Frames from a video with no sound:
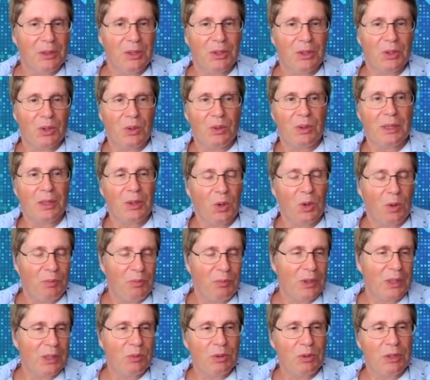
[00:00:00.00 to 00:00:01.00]
and
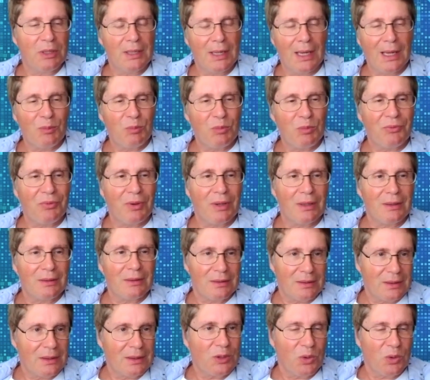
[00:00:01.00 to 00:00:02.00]
hopefully with time we
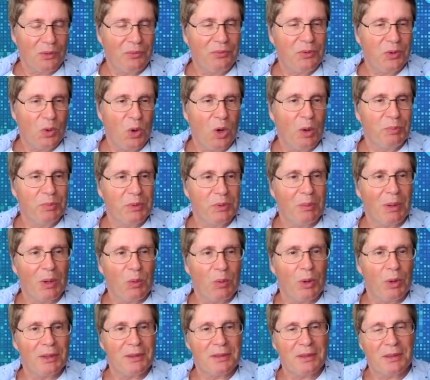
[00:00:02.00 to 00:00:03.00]
find a few
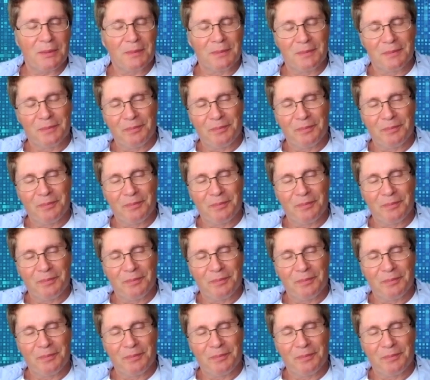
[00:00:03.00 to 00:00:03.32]
optimal ones.